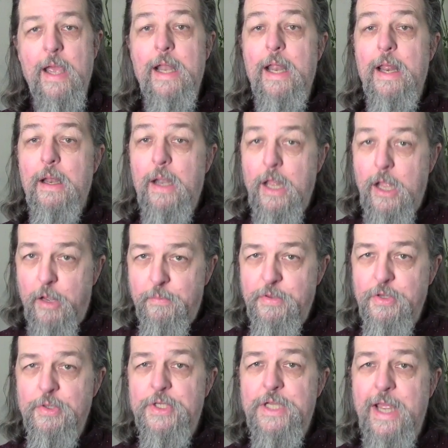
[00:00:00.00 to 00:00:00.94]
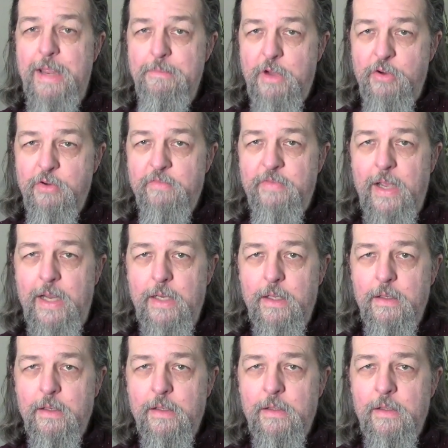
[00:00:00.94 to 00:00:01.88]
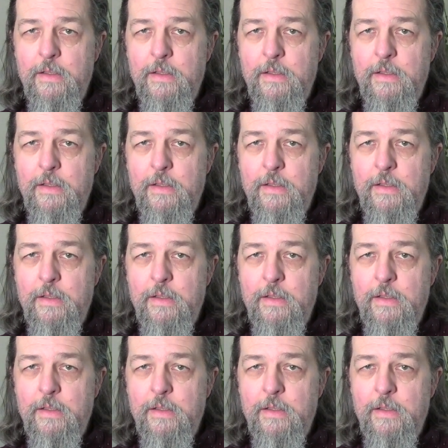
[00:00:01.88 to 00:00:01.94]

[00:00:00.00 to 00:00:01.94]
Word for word: and it'll help you stay motivated